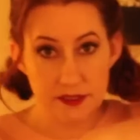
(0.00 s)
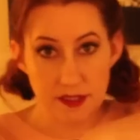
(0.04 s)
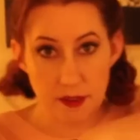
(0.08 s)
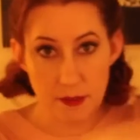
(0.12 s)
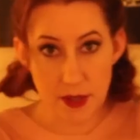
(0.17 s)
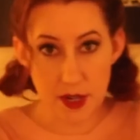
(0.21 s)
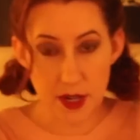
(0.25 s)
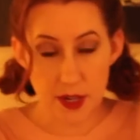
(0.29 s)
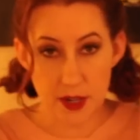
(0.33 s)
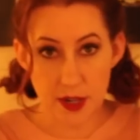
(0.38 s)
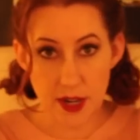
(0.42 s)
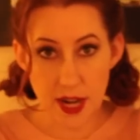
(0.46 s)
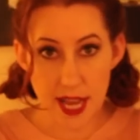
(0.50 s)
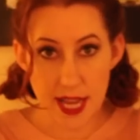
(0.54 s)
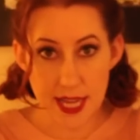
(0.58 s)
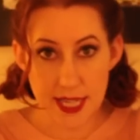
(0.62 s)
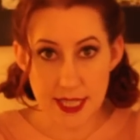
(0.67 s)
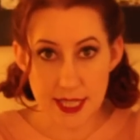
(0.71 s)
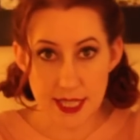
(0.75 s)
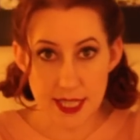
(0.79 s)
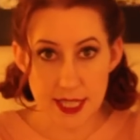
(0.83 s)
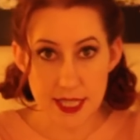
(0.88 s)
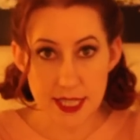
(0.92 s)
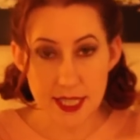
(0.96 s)
from the
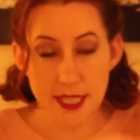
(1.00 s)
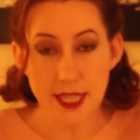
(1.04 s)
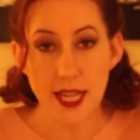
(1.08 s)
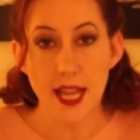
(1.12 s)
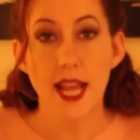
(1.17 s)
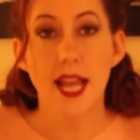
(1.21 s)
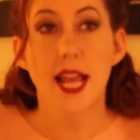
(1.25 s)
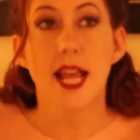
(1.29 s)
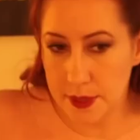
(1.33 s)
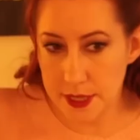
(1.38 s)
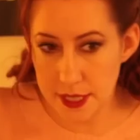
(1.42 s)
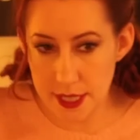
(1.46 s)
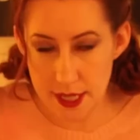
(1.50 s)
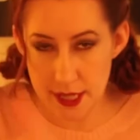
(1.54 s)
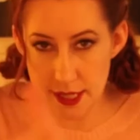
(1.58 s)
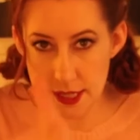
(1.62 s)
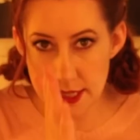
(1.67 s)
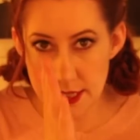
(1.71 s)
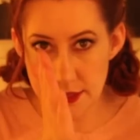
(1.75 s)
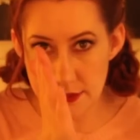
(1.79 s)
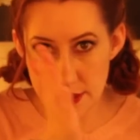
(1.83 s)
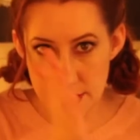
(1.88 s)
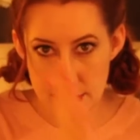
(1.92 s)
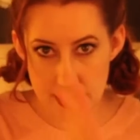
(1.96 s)
horizon
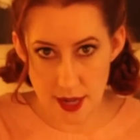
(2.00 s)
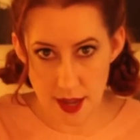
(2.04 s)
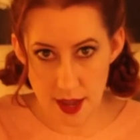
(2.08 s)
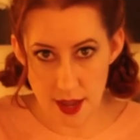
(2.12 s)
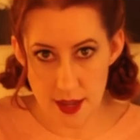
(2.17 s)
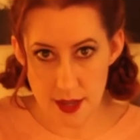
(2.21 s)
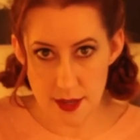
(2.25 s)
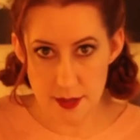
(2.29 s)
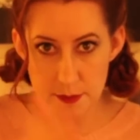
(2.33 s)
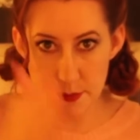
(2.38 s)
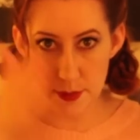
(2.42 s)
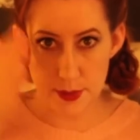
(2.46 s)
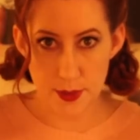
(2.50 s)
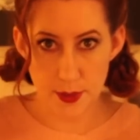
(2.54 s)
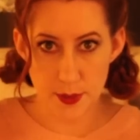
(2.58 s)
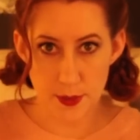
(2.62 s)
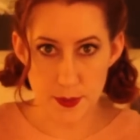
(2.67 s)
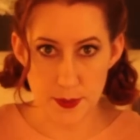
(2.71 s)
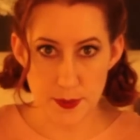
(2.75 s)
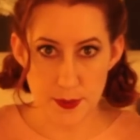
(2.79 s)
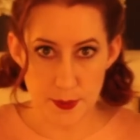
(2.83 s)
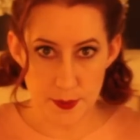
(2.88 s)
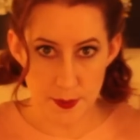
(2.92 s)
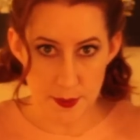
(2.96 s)
because of the time
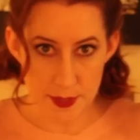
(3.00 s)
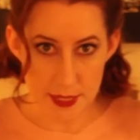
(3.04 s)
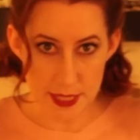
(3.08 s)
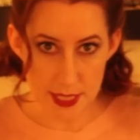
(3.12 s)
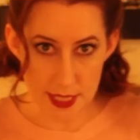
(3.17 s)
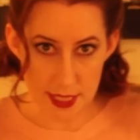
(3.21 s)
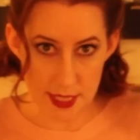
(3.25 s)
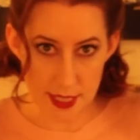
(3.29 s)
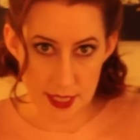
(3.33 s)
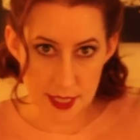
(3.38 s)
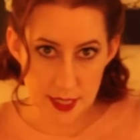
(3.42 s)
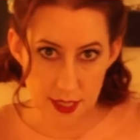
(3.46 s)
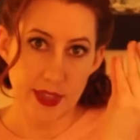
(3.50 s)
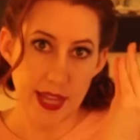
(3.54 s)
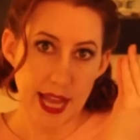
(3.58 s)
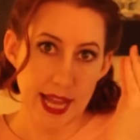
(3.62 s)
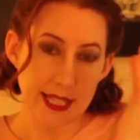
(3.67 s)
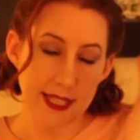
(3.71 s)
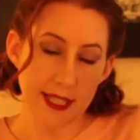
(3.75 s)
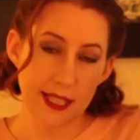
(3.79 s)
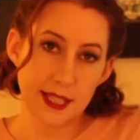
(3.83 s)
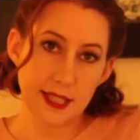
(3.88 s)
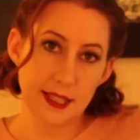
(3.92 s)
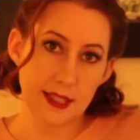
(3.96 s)
zones.
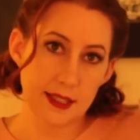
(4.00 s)
That's